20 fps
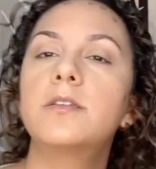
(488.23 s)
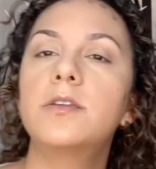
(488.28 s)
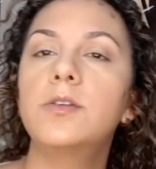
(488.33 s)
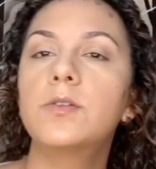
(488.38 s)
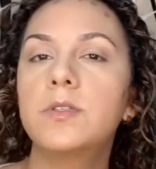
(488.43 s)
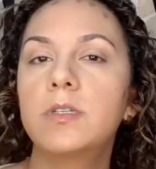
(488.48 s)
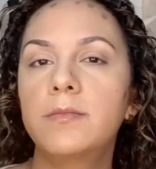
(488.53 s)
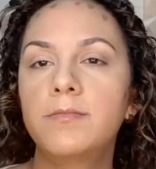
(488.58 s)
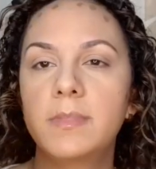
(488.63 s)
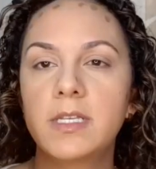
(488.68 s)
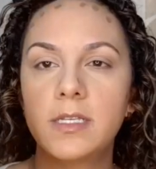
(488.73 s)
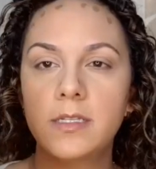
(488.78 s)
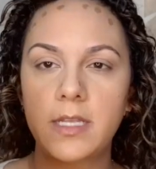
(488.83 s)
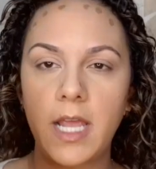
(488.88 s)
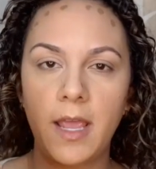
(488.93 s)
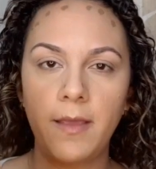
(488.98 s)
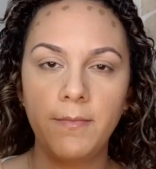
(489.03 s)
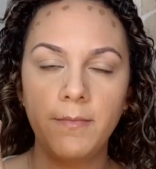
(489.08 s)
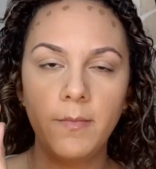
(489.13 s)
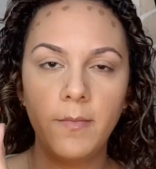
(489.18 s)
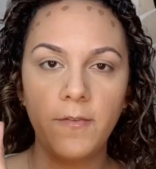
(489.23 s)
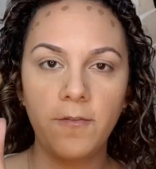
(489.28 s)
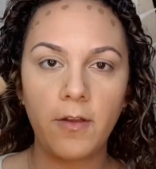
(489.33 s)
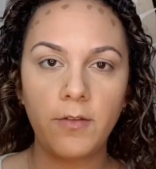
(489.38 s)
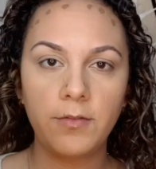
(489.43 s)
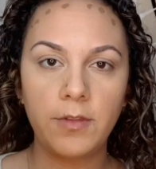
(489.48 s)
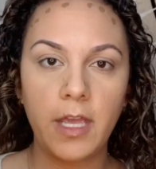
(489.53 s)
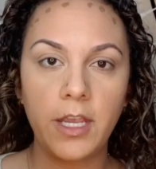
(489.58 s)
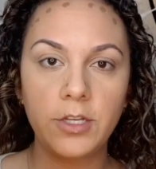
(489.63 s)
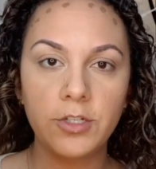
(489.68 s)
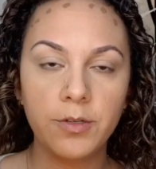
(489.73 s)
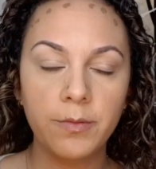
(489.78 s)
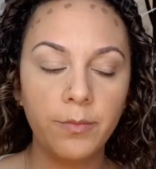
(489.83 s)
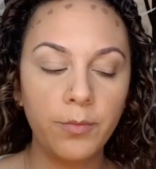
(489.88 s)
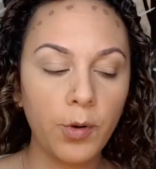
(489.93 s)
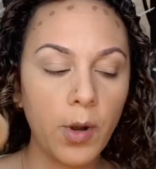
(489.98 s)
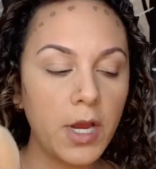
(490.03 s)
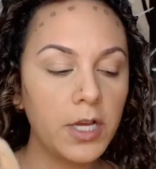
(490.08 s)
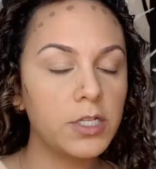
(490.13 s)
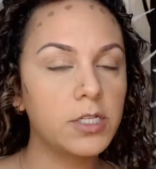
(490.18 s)
using the same foundation
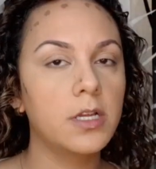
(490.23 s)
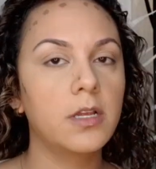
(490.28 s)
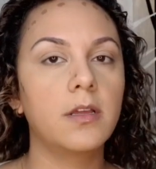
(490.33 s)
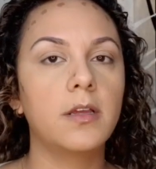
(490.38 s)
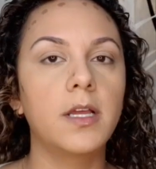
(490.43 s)
brush.